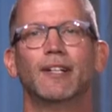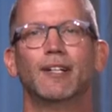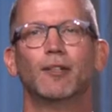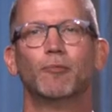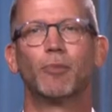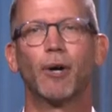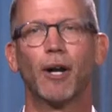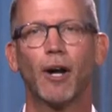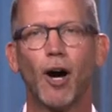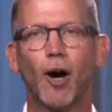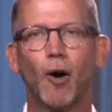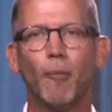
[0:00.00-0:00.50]

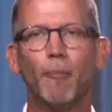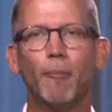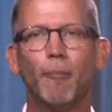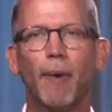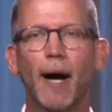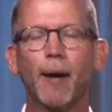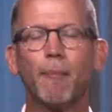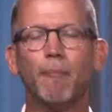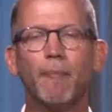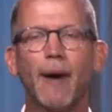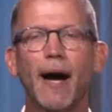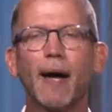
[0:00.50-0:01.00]
But
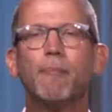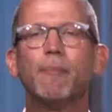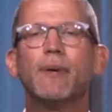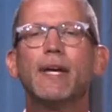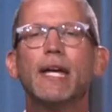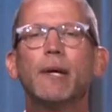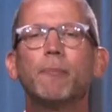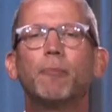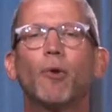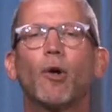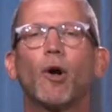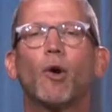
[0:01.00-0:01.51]
my
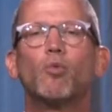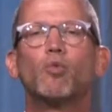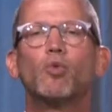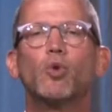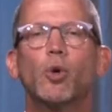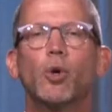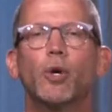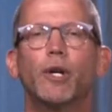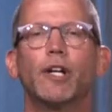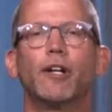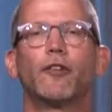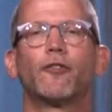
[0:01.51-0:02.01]
people are
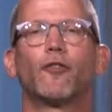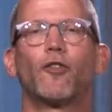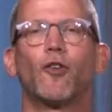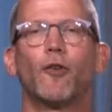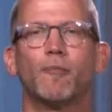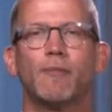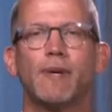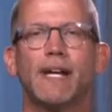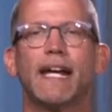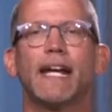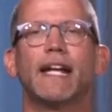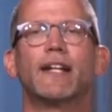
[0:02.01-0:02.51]
rooting for
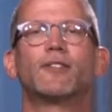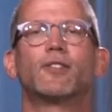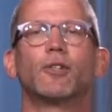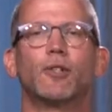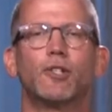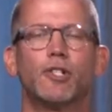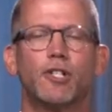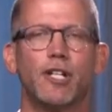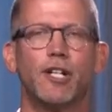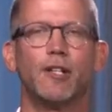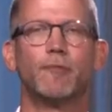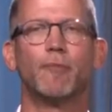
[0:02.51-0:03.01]
me to
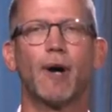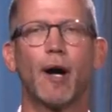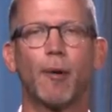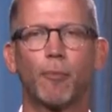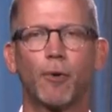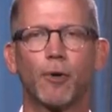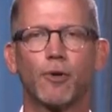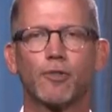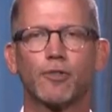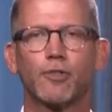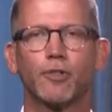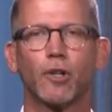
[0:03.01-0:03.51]
achieve my
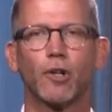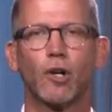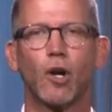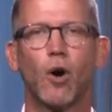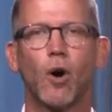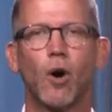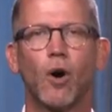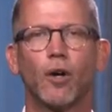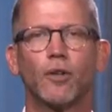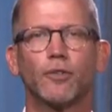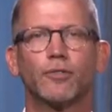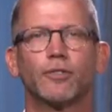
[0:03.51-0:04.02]
personal
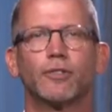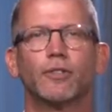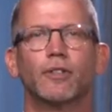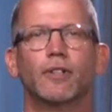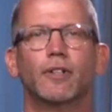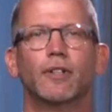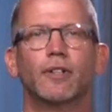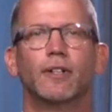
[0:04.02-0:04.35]
goals.